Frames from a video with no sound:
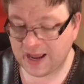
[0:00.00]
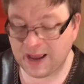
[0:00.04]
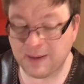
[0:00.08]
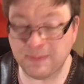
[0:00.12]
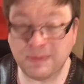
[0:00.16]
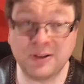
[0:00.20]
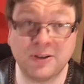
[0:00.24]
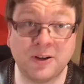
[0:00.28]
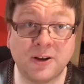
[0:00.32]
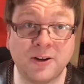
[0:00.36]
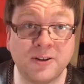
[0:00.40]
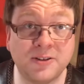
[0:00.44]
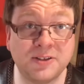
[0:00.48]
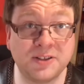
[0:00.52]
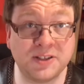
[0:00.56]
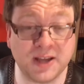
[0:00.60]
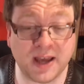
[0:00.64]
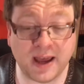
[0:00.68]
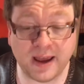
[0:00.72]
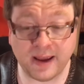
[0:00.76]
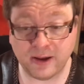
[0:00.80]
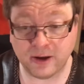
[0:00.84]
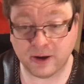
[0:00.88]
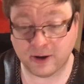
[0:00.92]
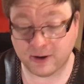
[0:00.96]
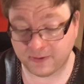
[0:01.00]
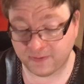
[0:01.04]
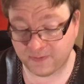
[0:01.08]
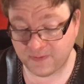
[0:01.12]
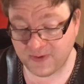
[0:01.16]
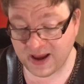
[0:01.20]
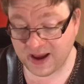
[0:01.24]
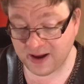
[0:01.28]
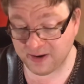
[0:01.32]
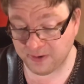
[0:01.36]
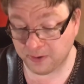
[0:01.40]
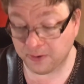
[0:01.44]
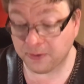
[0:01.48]
I'm not a die-hard
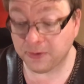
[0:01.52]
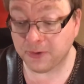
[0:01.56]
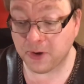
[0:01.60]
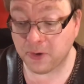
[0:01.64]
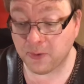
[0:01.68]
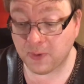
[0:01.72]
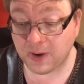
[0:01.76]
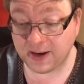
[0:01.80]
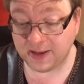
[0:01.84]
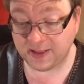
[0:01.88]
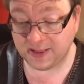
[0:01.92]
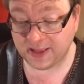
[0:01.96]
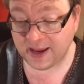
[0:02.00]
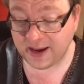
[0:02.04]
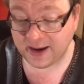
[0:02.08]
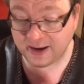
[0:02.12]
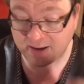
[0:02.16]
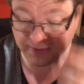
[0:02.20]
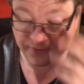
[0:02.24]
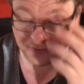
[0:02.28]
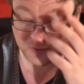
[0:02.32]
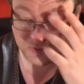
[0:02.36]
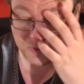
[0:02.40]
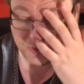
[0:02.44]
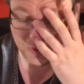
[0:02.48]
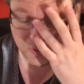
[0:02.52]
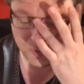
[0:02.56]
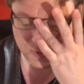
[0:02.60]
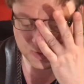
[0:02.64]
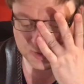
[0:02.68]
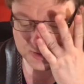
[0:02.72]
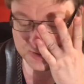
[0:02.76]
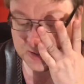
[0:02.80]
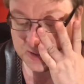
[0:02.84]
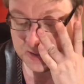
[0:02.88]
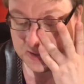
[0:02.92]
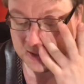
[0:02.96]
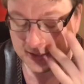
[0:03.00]
fan, although I like The
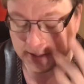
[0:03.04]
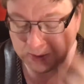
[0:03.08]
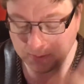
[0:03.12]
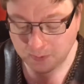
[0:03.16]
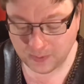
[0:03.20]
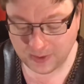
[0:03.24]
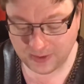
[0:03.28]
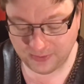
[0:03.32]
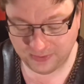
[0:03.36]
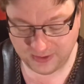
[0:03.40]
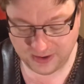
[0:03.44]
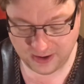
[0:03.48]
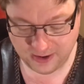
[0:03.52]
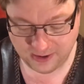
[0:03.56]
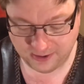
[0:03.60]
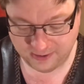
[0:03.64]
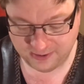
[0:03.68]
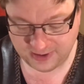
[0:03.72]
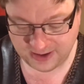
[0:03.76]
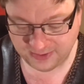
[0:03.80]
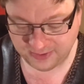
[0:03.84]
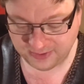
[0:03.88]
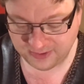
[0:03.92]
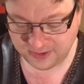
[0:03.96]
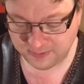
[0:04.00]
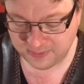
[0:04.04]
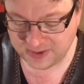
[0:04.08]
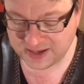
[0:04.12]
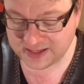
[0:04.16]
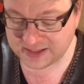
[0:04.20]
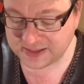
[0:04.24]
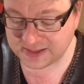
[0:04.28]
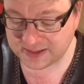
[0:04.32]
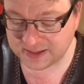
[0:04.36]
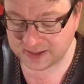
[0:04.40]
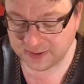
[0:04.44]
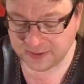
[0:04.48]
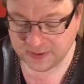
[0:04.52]
Doors when they are at their
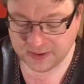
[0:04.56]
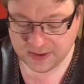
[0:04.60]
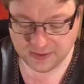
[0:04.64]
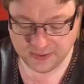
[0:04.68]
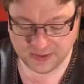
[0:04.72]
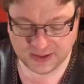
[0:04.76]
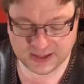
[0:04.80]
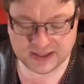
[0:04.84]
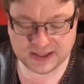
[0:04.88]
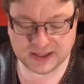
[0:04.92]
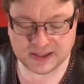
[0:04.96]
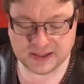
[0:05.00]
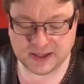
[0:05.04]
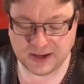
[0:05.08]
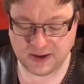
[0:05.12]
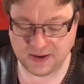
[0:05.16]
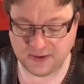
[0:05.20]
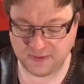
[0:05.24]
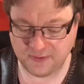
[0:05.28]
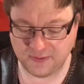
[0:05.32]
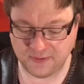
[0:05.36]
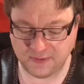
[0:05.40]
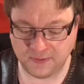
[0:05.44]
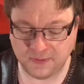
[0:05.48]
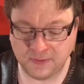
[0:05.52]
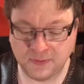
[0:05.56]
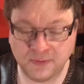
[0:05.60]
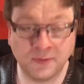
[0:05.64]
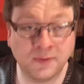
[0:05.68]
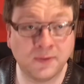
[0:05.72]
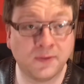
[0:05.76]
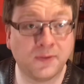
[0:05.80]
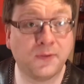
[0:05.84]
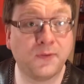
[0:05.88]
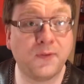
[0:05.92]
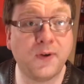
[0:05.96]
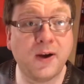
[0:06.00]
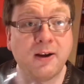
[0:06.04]
best. This is a
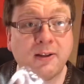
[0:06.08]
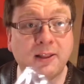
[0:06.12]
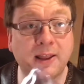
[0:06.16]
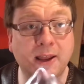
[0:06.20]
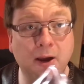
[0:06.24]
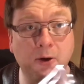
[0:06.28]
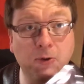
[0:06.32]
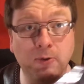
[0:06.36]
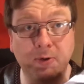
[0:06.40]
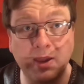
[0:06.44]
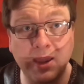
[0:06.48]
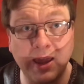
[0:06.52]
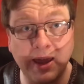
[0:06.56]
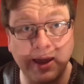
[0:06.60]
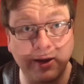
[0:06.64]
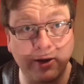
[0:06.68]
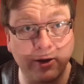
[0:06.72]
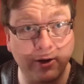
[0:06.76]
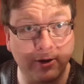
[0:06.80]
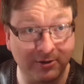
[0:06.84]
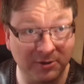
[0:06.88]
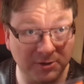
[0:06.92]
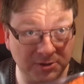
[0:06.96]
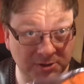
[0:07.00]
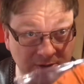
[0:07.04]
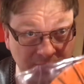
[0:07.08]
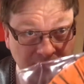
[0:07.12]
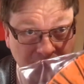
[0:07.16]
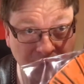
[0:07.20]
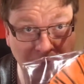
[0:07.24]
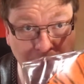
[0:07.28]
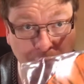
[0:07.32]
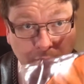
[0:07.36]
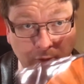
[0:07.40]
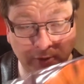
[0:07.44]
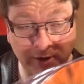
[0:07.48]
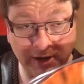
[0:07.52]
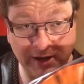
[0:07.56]
fairly okay concert
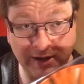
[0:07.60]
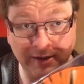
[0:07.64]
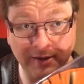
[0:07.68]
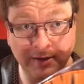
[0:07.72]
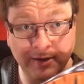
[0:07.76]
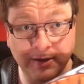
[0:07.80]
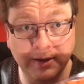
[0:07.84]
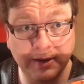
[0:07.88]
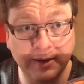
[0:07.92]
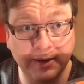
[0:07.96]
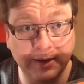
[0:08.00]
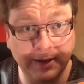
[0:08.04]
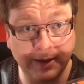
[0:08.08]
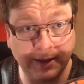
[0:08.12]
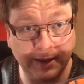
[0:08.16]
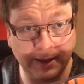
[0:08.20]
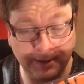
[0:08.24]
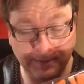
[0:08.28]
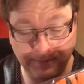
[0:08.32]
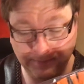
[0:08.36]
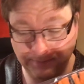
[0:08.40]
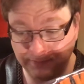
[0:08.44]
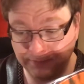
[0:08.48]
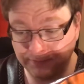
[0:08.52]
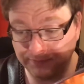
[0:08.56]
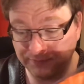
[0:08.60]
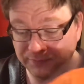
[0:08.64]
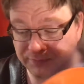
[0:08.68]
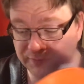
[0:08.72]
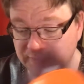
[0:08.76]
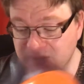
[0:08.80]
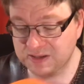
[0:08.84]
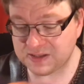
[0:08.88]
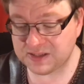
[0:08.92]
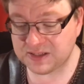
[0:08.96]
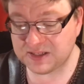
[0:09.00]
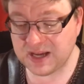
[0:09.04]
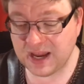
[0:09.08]
recording.
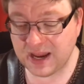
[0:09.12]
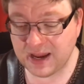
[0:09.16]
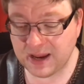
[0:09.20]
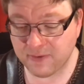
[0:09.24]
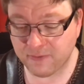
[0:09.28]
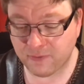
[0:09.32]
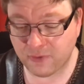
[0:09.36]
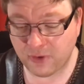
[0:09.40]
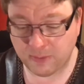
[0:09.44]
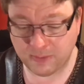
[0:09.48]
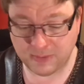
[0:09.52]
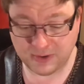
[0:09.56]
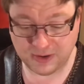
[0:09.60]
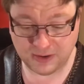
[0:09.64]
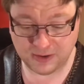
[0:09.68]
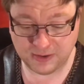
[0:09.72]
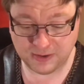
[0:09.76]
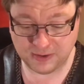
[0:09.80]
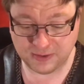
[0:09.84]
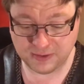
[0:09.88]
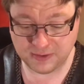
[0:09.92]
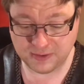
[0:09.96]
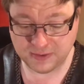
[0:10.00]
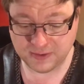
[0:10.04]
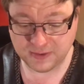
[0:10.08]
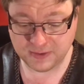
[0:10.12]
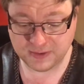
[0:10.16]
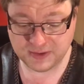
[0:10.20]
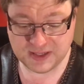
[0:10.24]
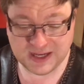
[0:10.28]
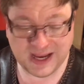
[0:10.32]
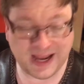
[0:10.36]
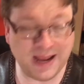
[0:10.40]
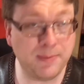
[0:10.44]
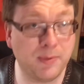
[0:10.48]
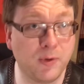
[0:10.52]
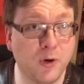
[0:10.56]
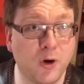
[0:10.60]
It's taken from a
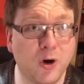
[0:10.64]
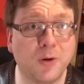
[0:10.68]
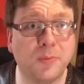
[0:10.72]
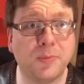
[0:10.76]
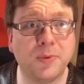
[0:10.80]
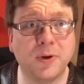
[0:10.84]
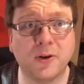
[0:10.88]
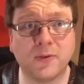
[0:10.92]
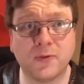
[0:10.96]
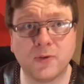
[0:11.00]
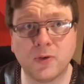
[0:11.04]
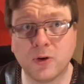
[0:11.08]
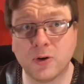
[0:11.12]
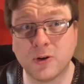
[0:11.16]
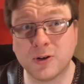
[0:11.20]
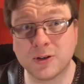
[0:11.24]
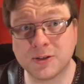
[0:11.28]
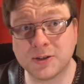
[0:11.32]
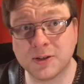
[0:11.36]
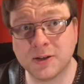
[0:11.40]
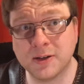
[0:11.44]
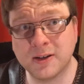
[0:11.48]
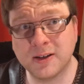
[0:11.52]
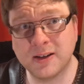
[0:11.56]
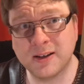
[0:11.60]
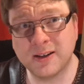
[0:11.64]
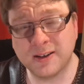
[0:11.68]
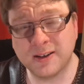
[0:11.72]
tape copy, of course,